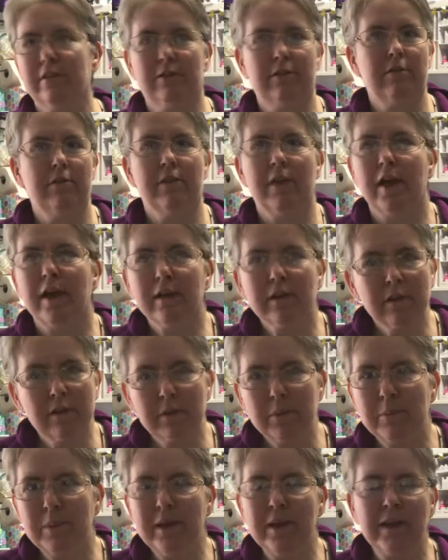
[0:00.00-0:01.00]
So that
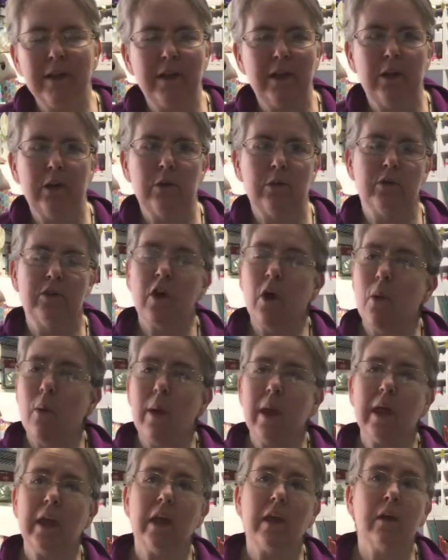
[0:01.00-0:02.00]
could be,
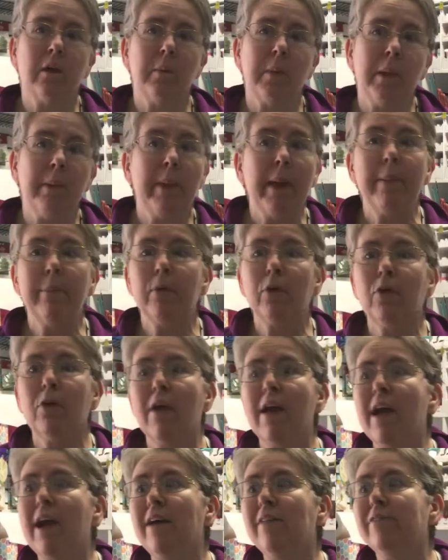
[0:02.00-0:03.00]
sewing, it could be a paper
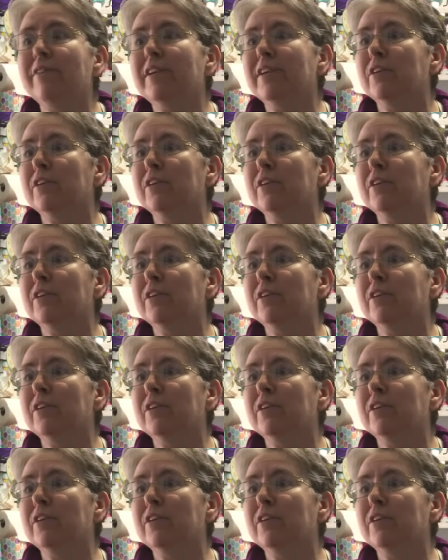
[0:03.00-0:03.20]
craft,